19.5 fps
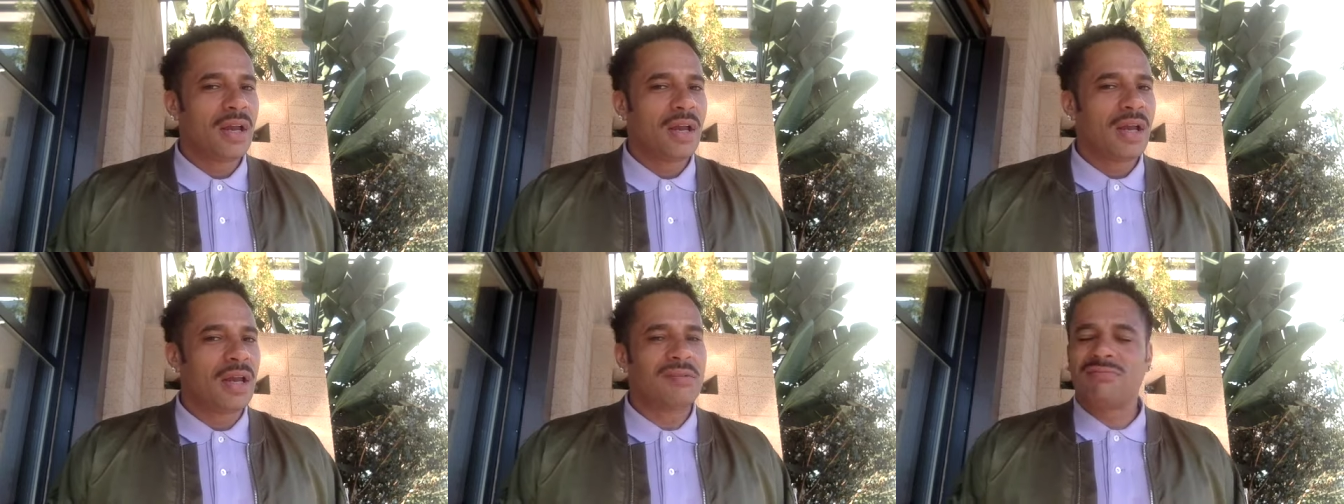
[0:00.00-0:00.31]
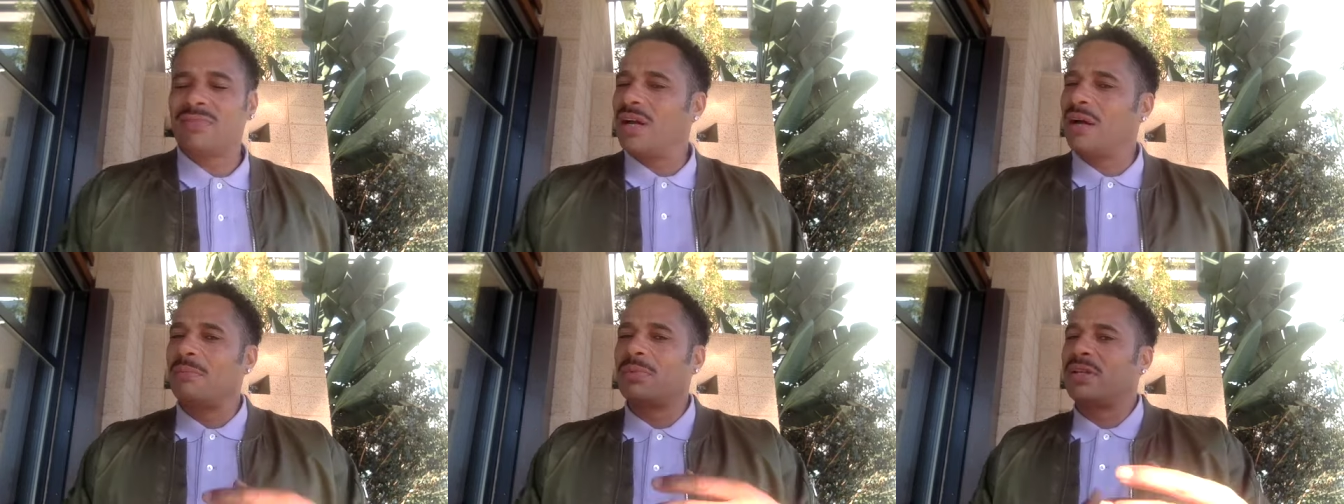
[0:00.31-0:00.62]
And
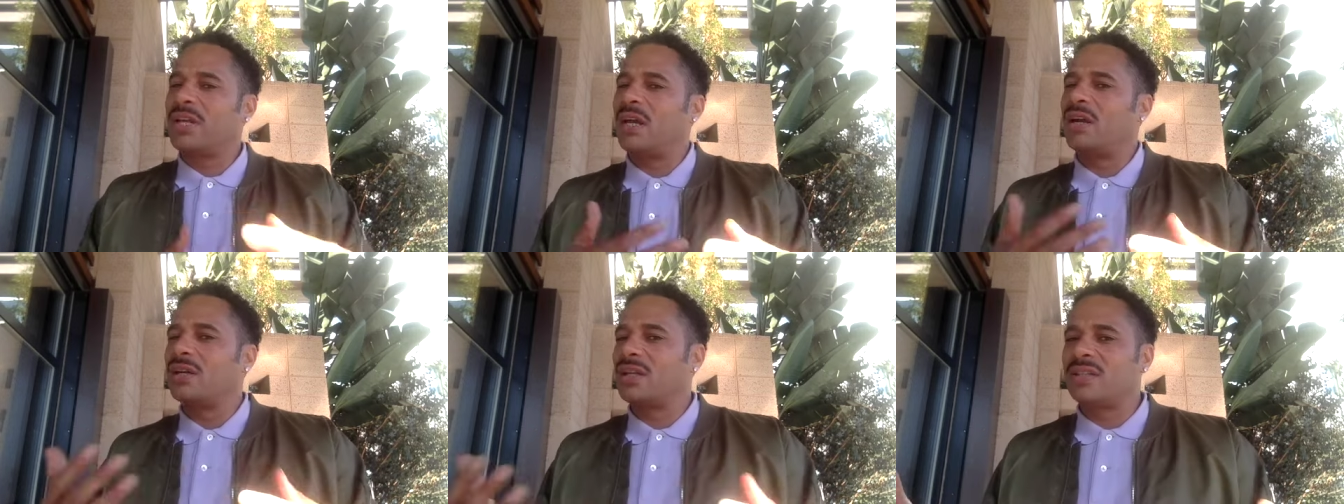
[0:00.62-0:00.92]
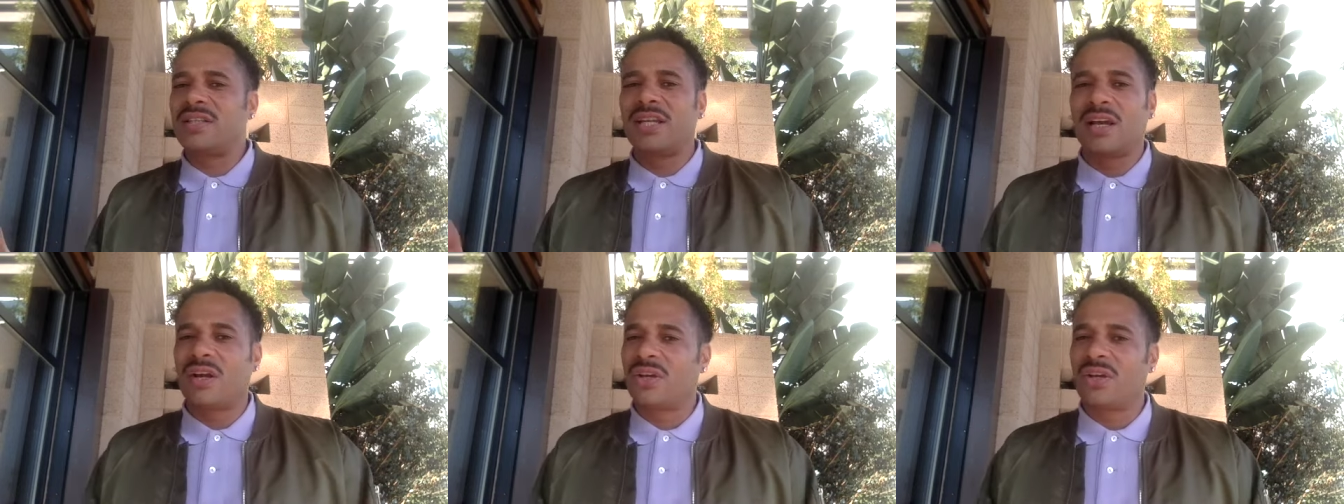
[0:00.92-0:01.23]
I'm here to
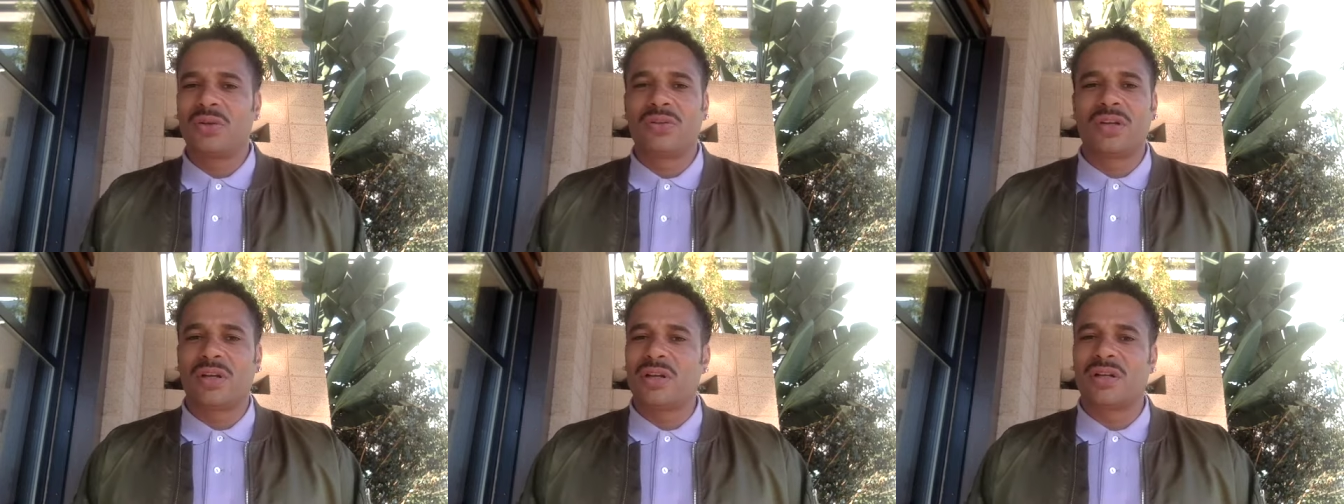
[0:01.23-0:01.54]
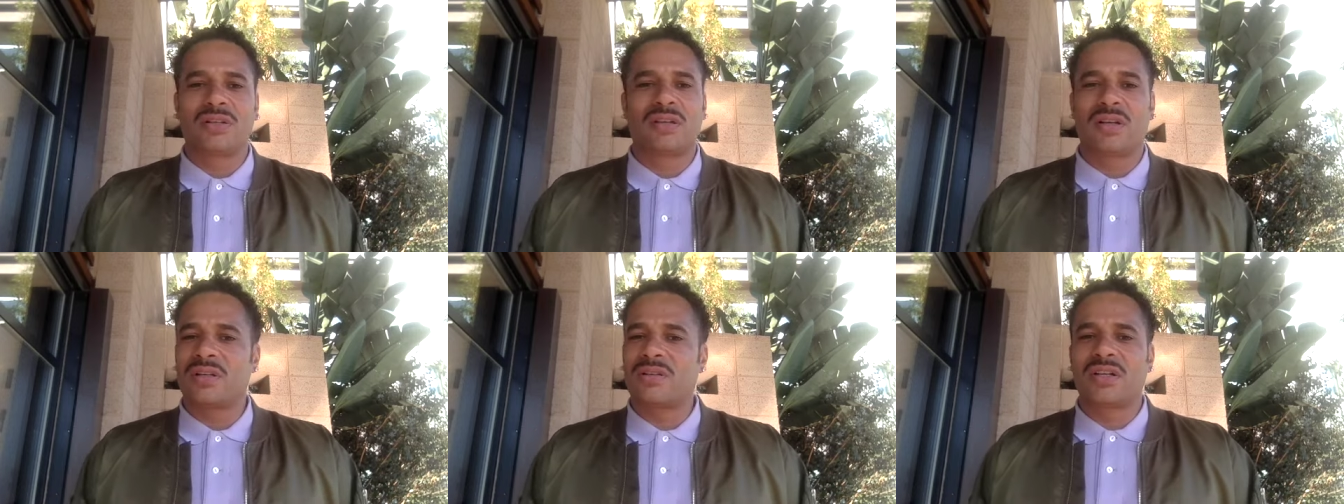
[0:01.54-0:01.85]
tell you, there,
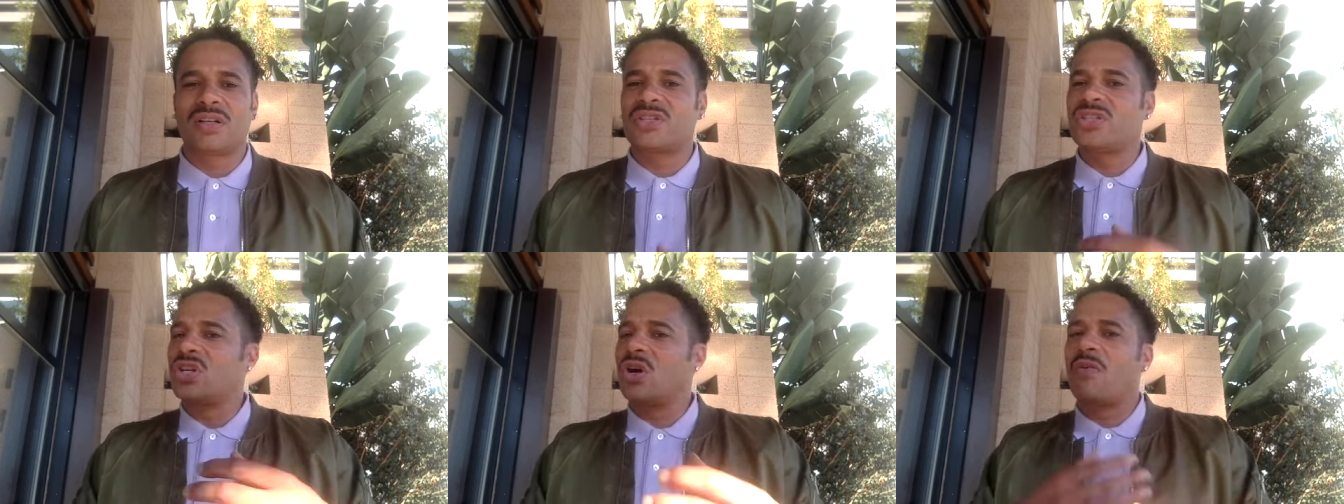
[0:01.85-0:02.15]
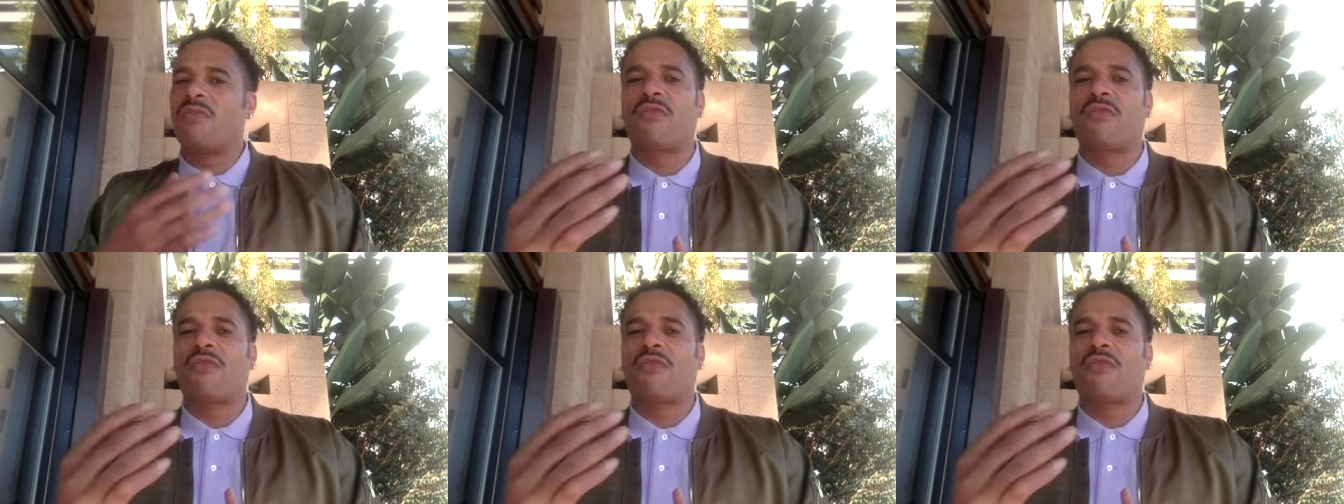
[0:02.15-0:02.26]
there there's no